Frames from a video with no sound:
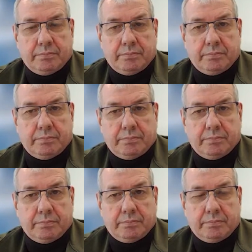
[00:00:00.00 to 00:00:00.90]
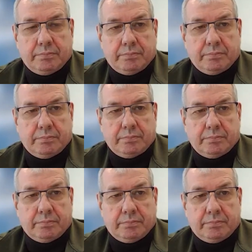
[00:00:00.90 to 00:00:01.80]

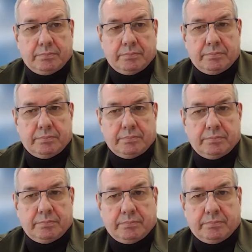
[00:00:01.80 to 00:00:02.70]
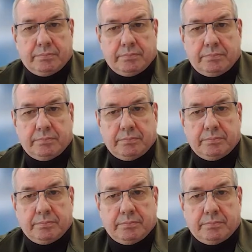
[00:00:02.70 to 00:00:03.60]

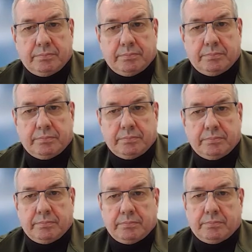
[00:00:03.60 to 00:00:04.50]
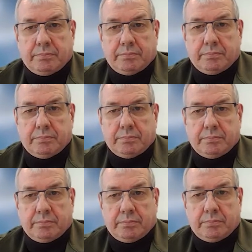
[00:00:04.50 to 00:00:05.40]

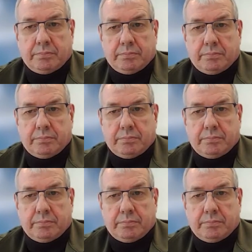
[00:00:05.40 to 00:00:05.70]
This person isn't speaking.